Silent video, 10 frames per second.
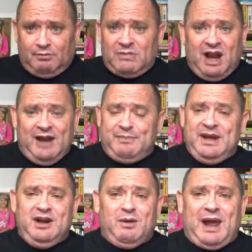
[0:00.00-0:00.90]
I've been
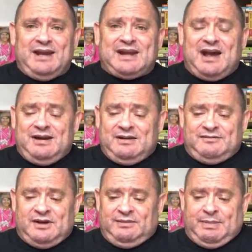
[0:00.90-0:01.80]
here like that,
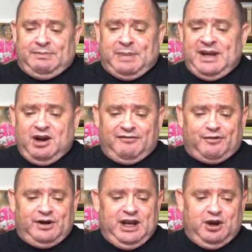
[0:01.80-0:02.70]
been here for
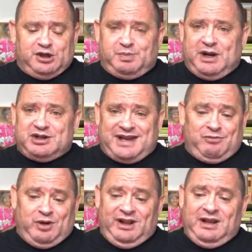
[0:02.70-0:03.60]
years because I
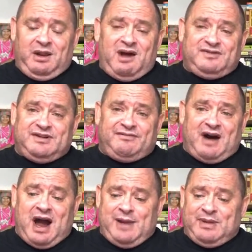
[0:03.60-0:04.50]
really loved the
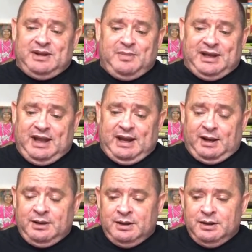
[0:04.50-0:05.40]
vibe in the beginning.
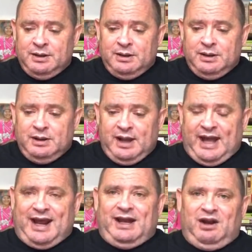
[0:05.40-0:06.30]
And
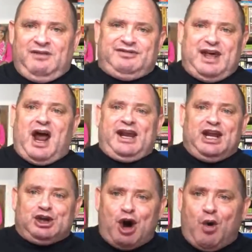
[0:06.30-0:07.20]
I love that I
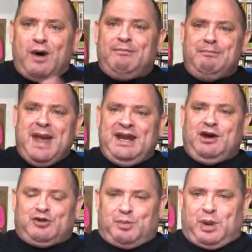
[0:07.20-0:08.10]
could go many
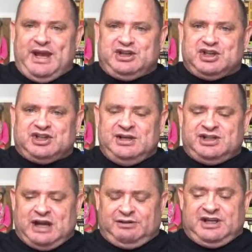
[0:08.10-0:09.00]
other places in
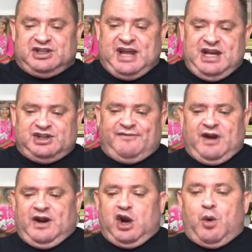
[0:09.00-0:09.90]
Southeast Asia
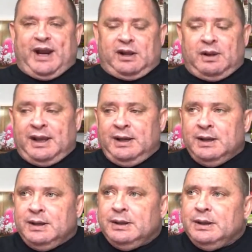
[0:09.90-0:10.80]
very quickly
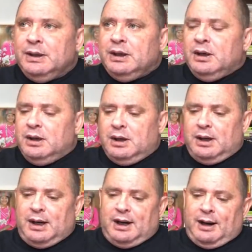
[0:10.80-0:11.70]

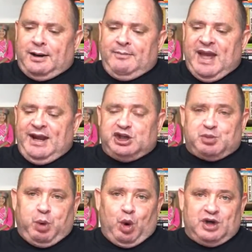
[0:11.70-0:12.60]
and
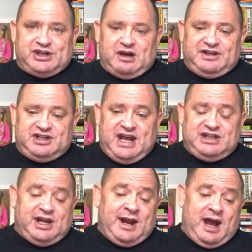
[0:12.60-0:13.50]
explore Southeast
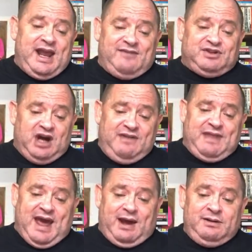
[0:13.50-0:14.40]
Asia. And I have done
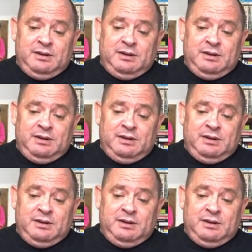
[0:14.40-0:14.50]
that.